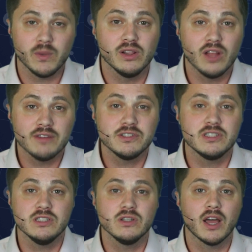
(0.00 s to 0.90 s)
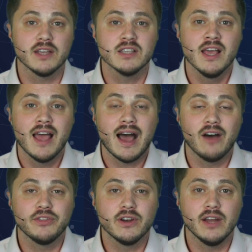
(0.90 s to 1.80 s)
We love to see you guys
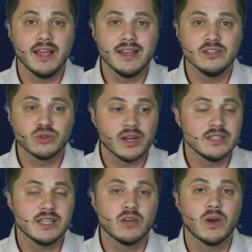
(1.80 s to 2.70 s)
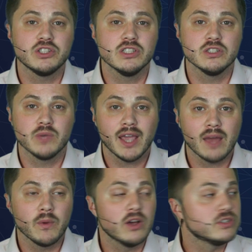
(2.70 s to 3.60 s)
out there and try to take questions as we
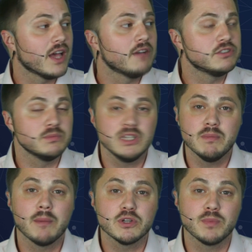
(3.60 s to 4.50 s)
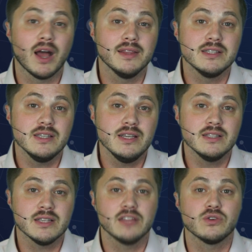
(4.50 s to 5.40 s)
can. We also have some team members behind the
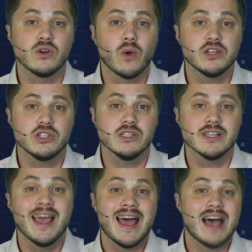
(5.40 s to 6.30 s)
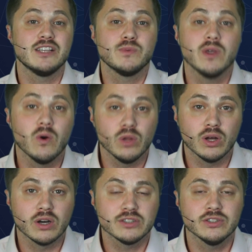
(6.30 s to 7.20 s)
scenes answering questions as we go
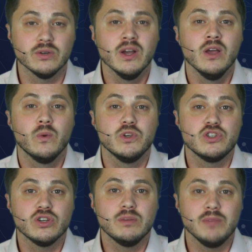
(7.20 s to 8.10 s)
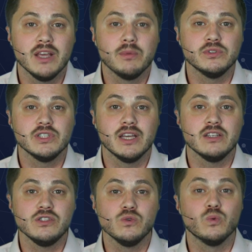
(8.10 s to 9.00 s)
along, so we should be able to
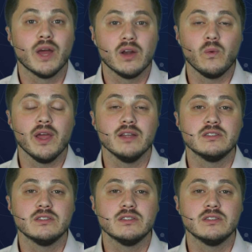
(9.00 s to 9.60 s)
get to you right away.